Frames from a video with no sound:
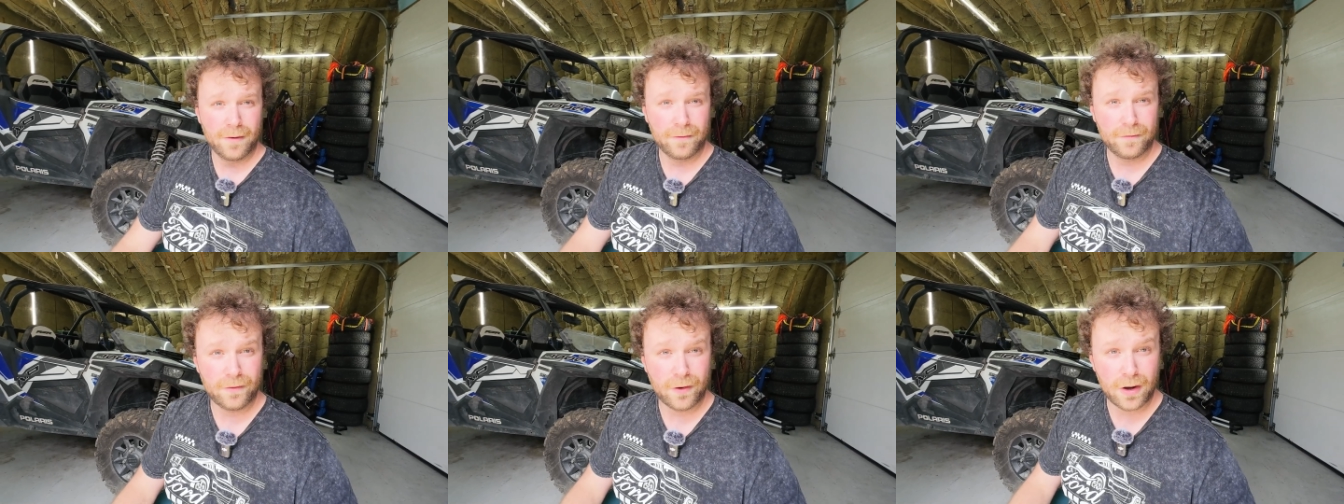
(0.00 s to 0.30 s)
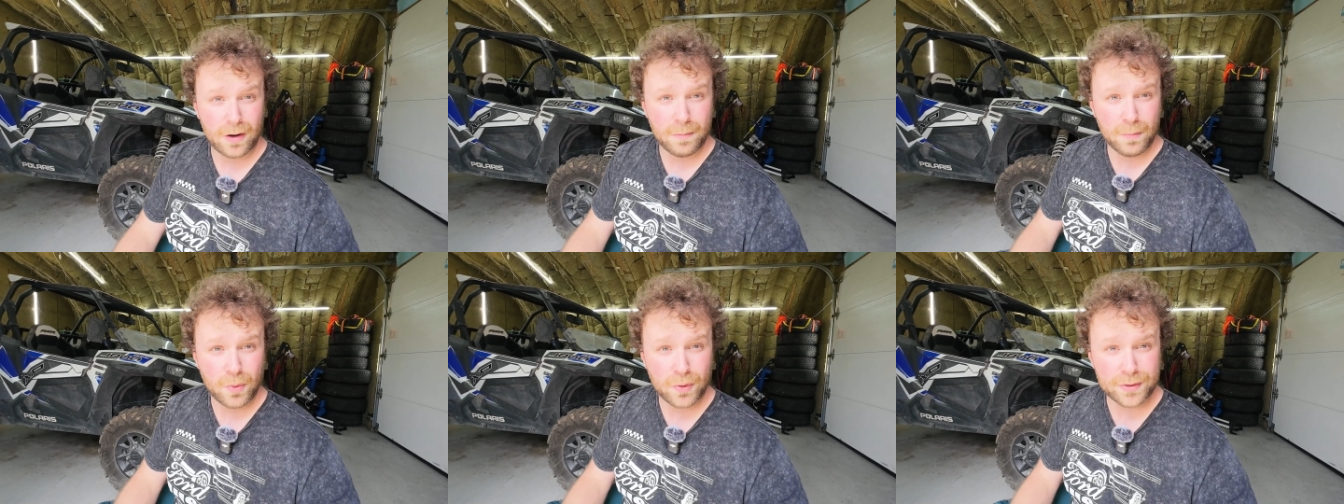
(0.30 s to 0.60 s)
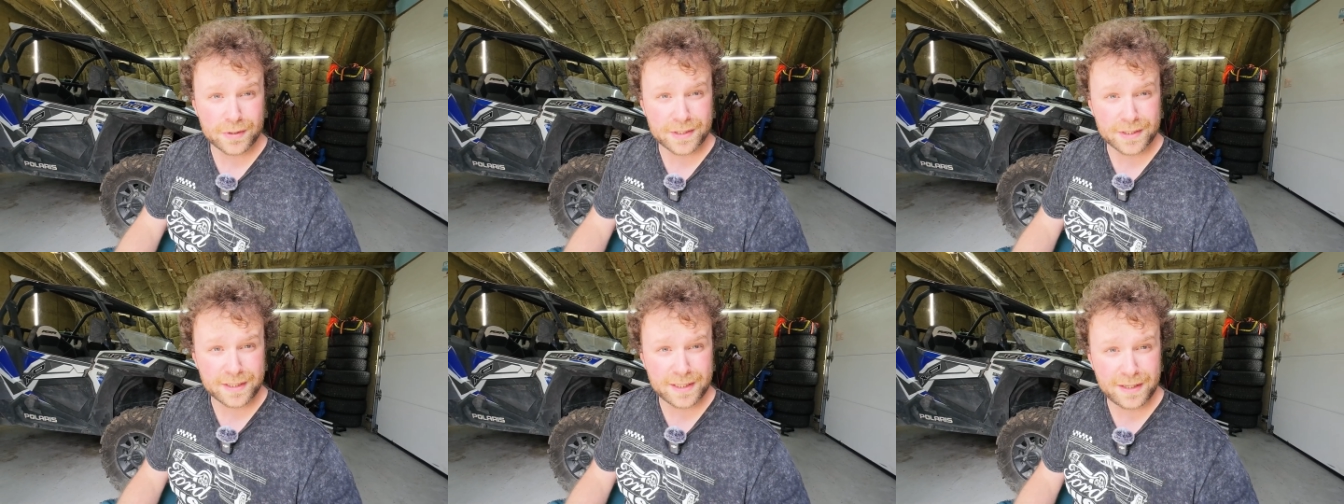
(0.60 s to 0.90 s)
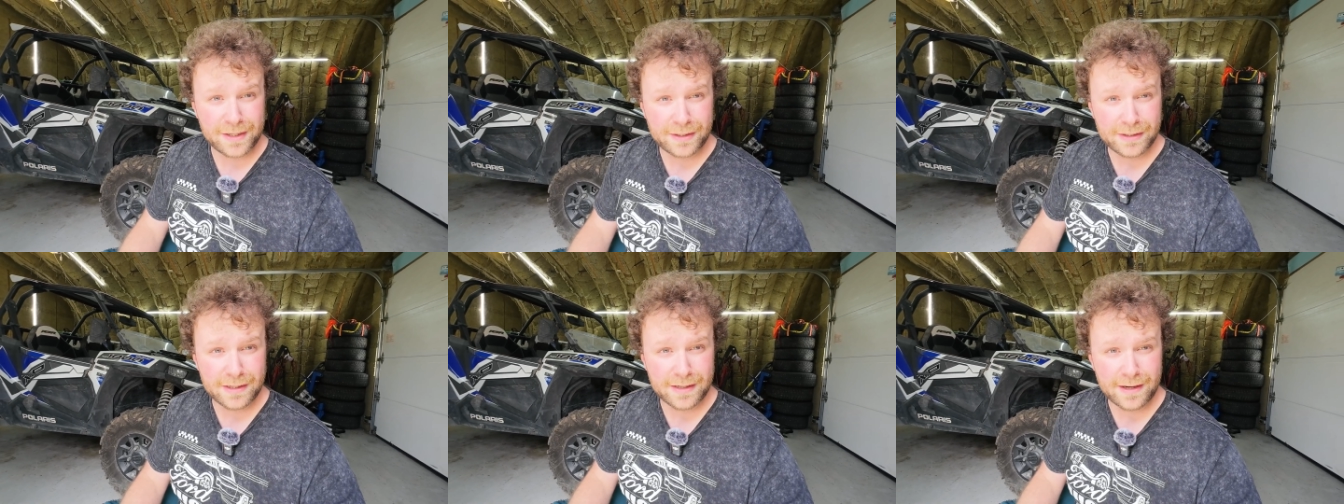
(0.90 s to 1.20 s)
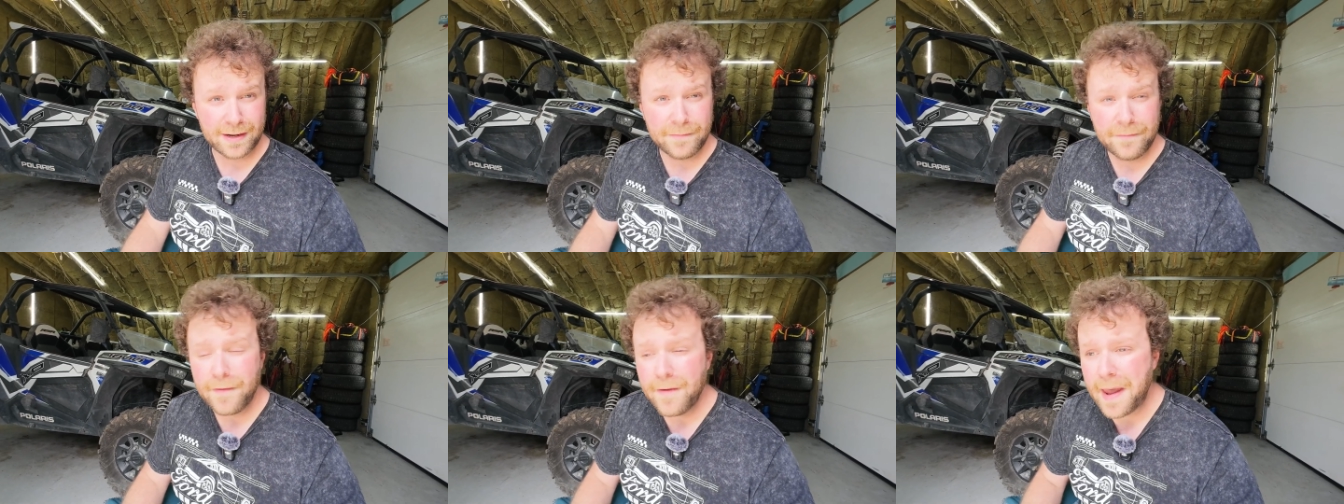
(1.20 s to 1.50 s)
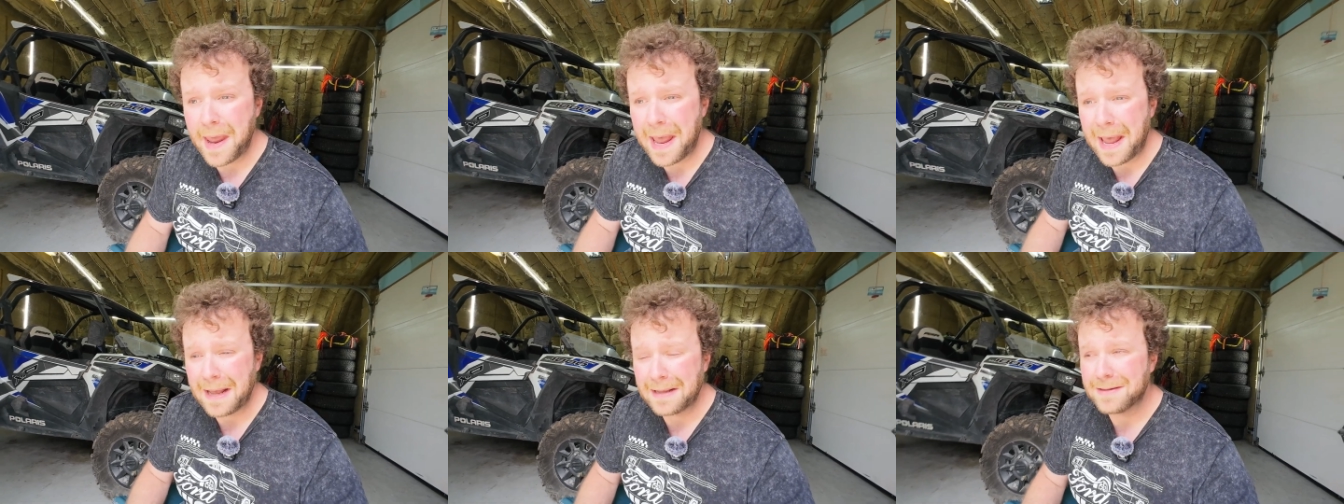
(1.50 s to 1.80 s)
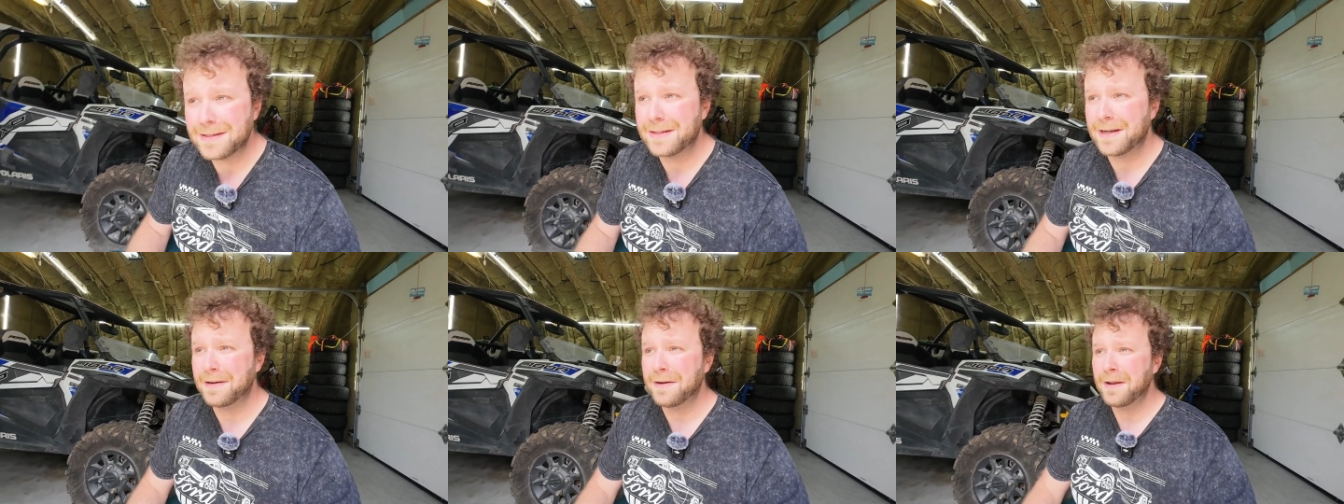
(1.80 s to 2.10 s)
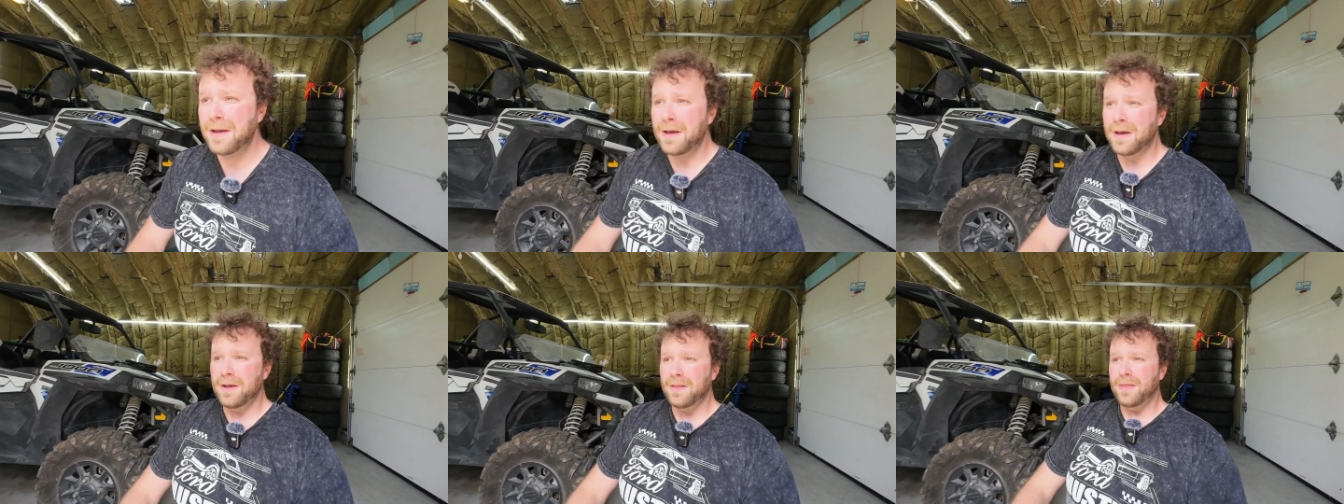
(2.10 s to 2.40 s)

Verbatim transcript: far more skilled and advanced, and